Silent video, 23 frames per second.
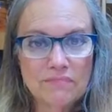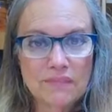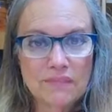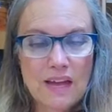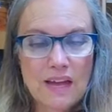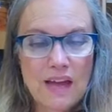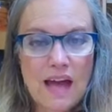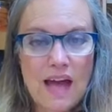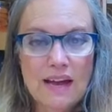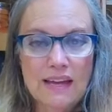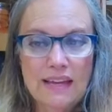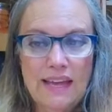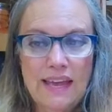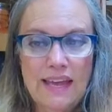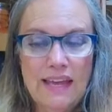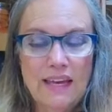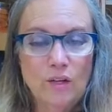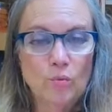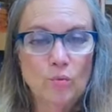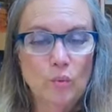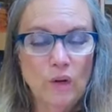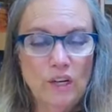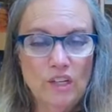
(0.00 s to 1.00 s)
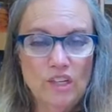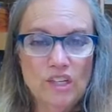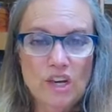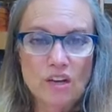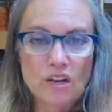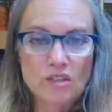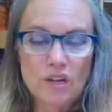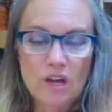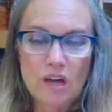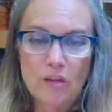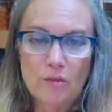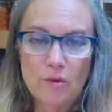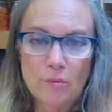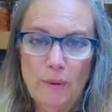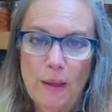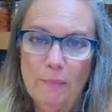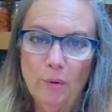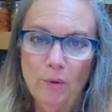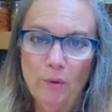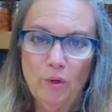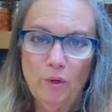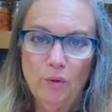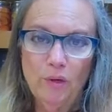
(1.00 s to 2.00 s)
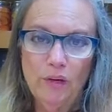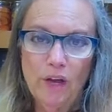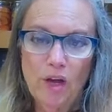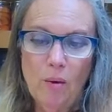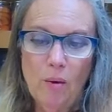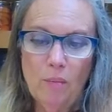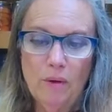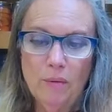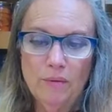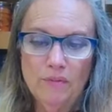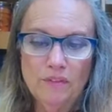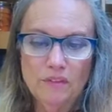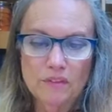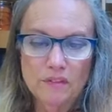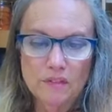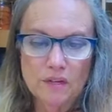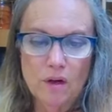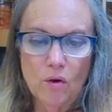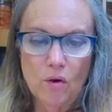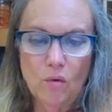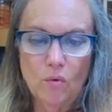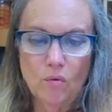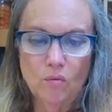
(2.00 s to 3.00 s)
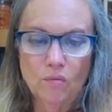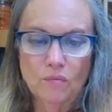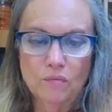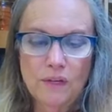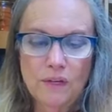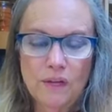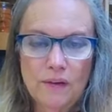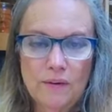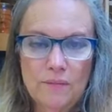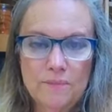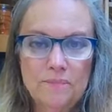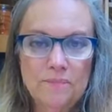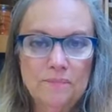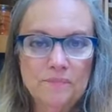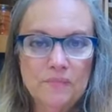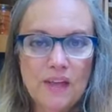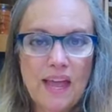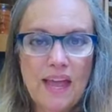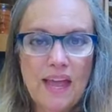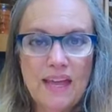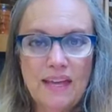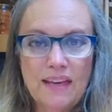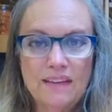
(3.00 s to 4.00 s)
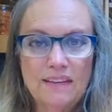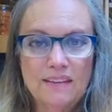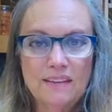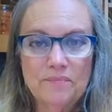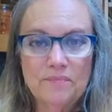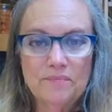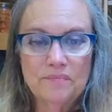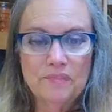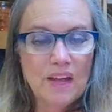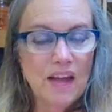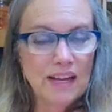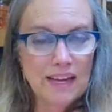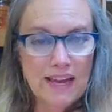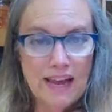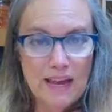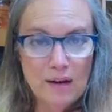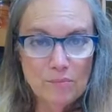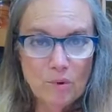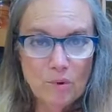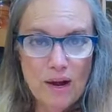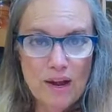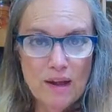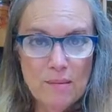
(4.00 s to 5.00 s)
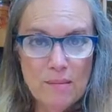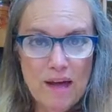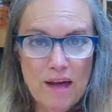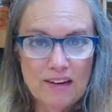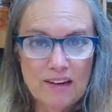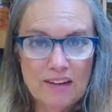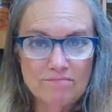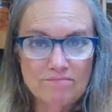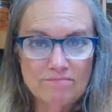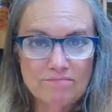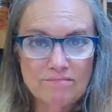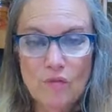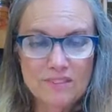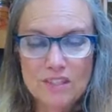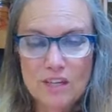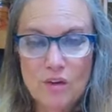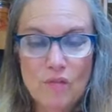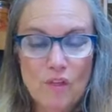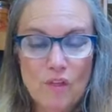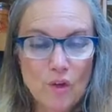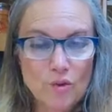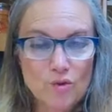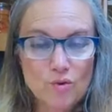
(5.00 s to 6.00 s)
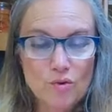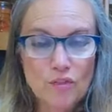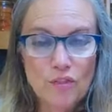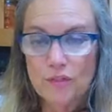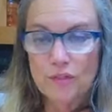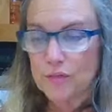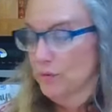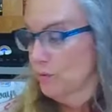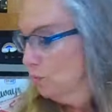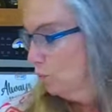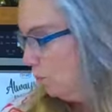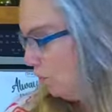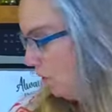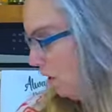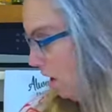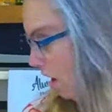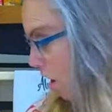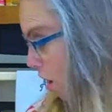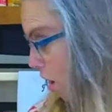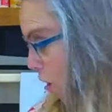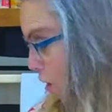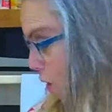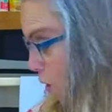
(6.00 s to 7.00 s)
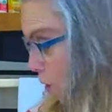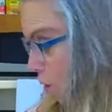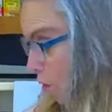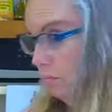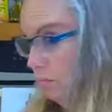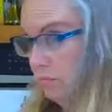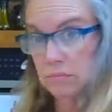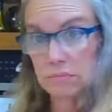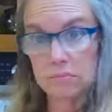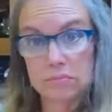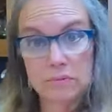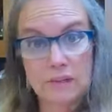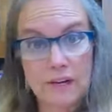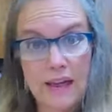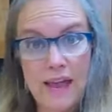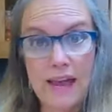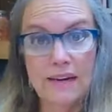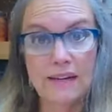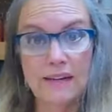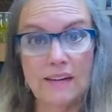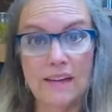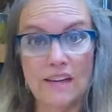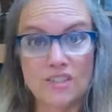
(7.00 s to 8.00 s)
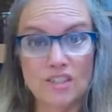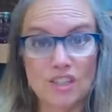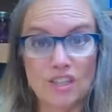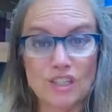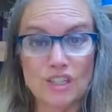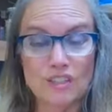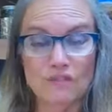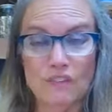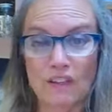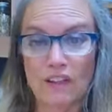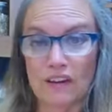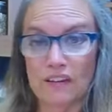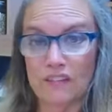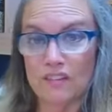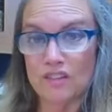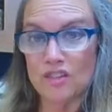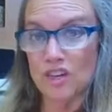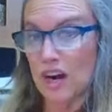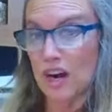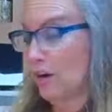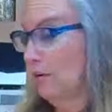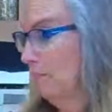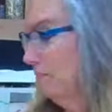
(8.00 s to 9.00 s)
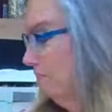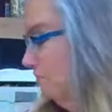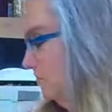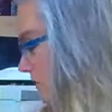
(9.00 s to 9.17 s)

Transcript: I can reach out to other people who can help me with this goal, and I can pray about it. So those are, whoa. Okay, Dusty just fell out of the chair.